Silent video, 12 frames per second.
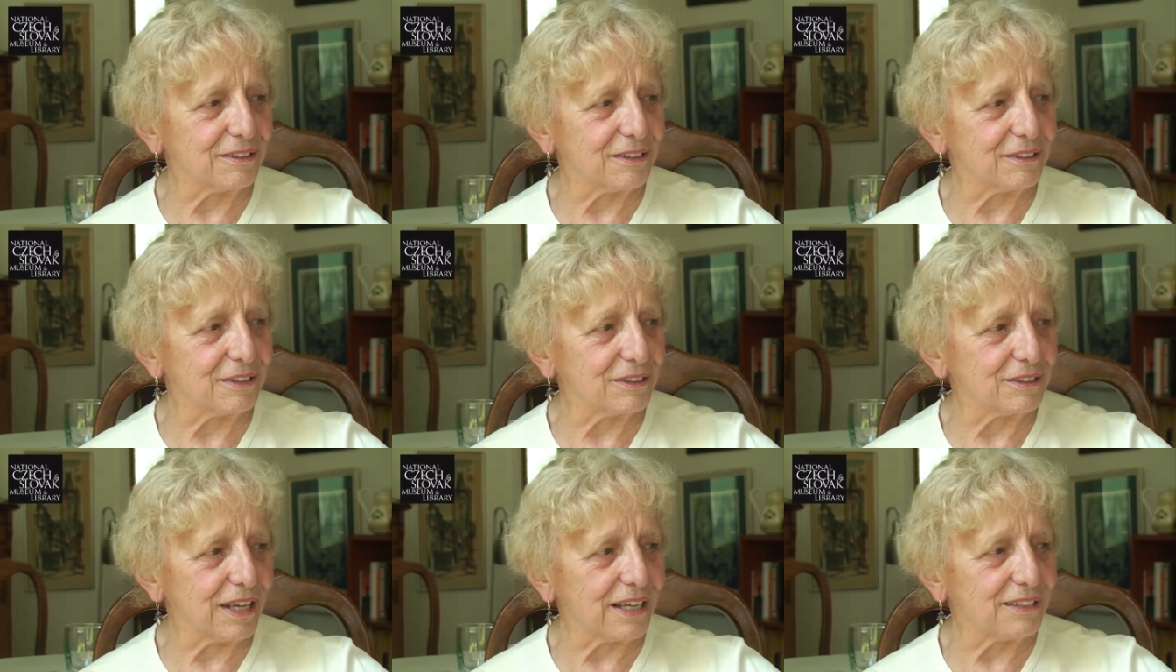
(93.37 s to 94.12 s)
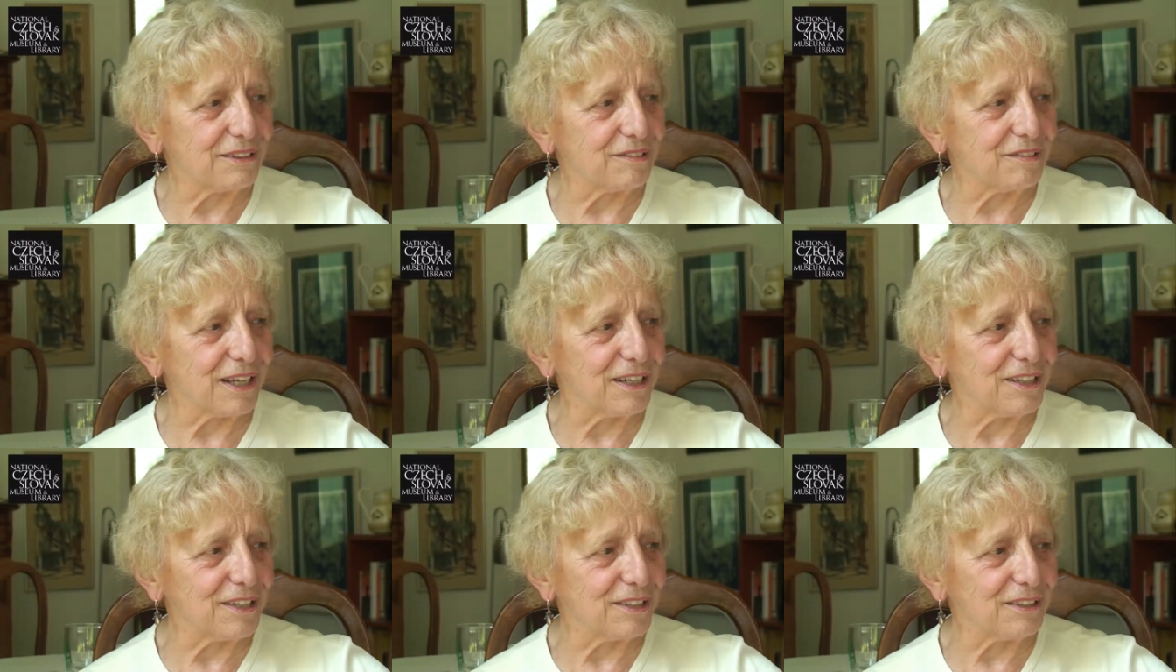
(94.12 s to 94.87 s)
and
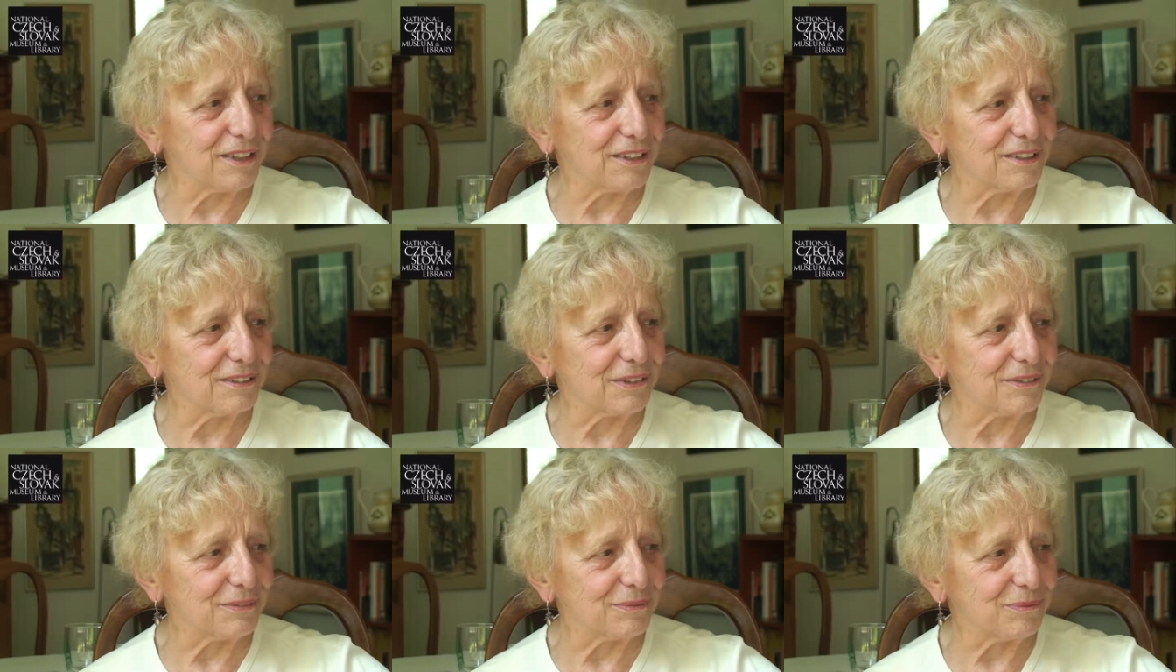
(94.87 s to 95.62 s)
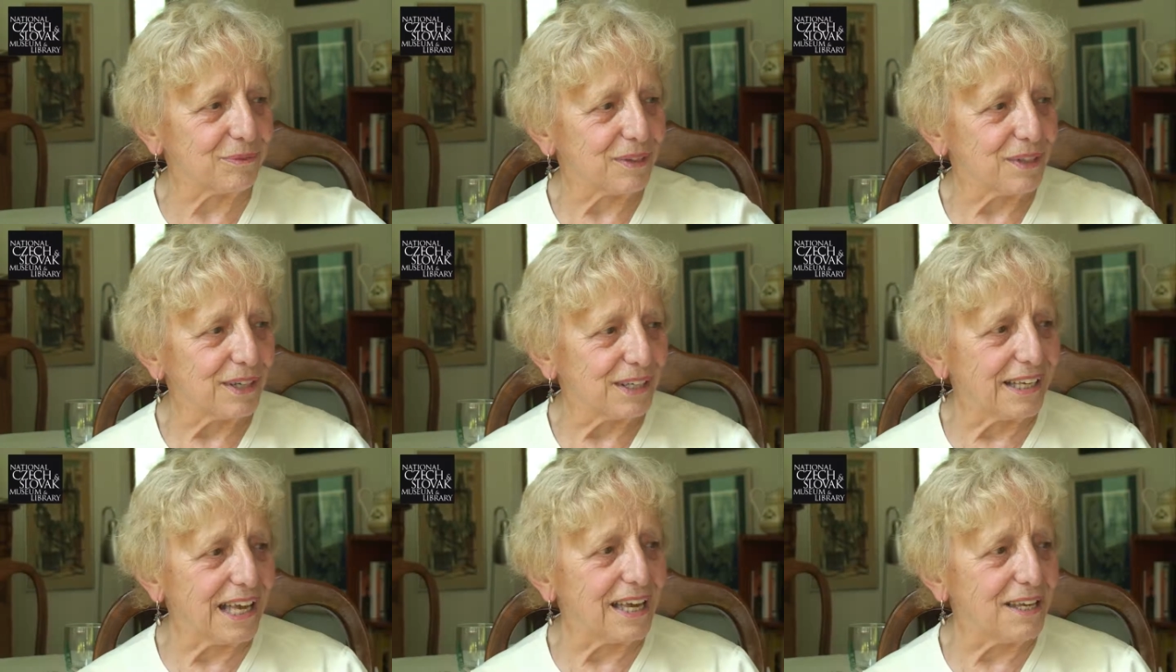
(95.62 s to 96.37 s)
study and
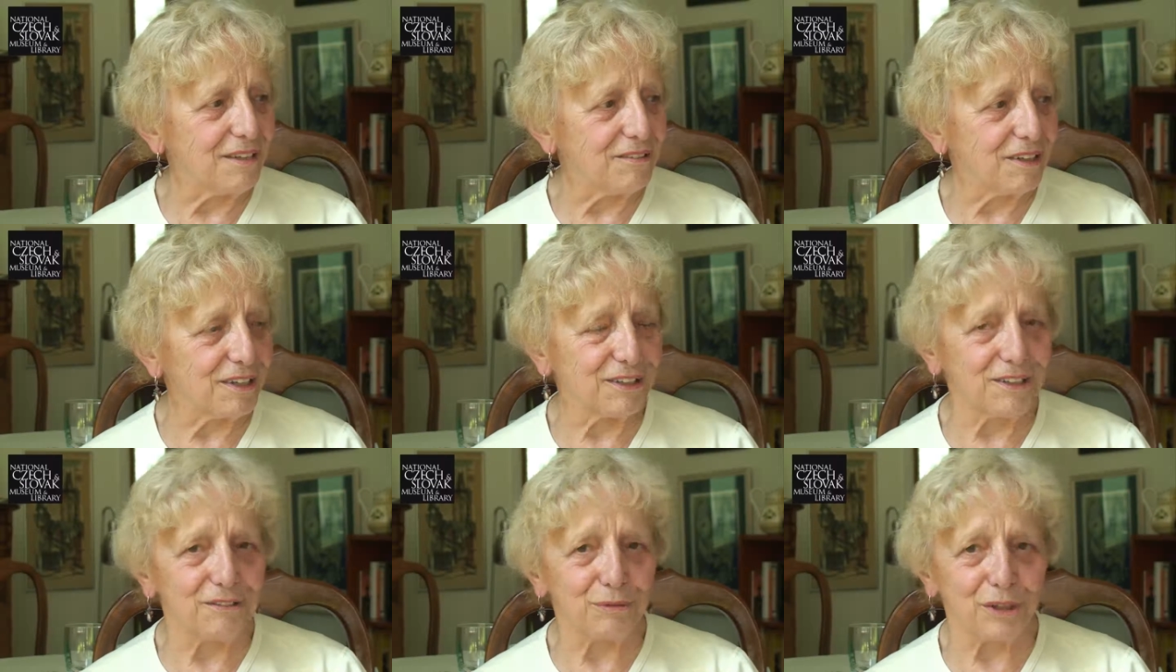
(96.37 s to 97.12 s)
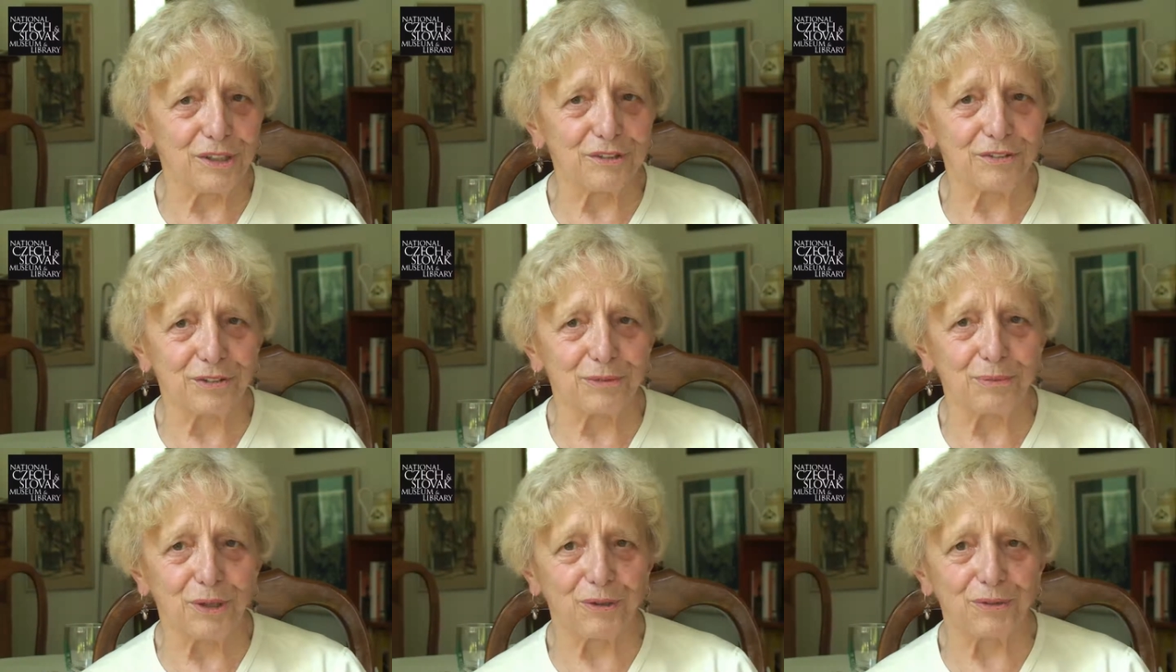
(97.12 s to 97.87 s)
gaze at these wonderful
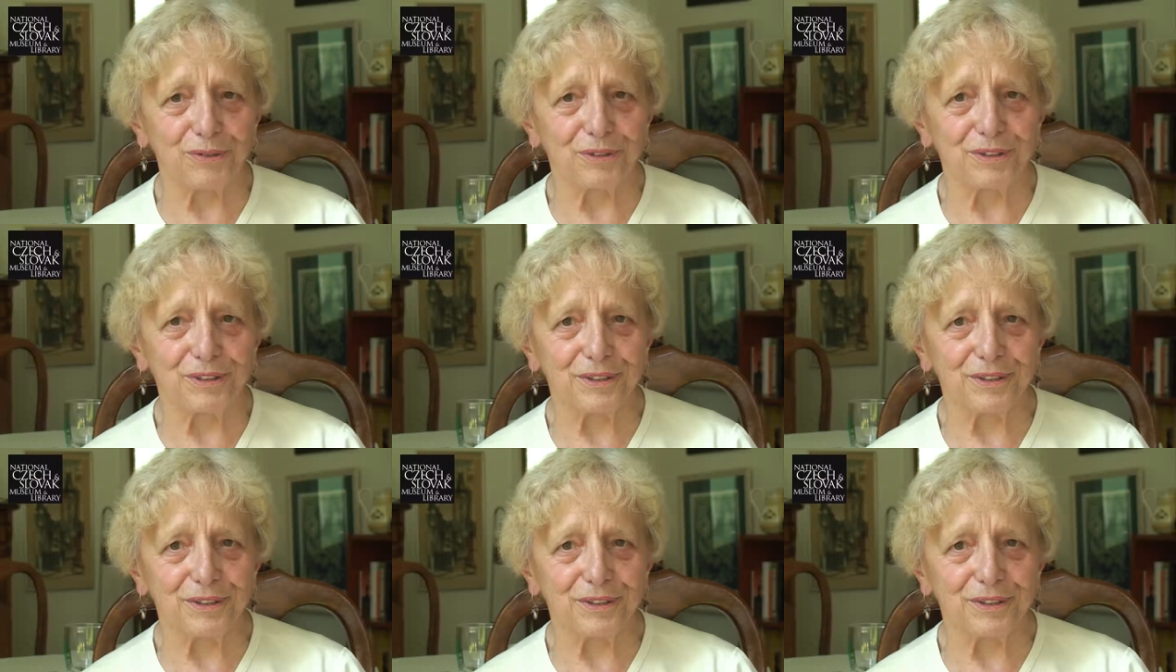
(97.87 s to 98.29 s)
blown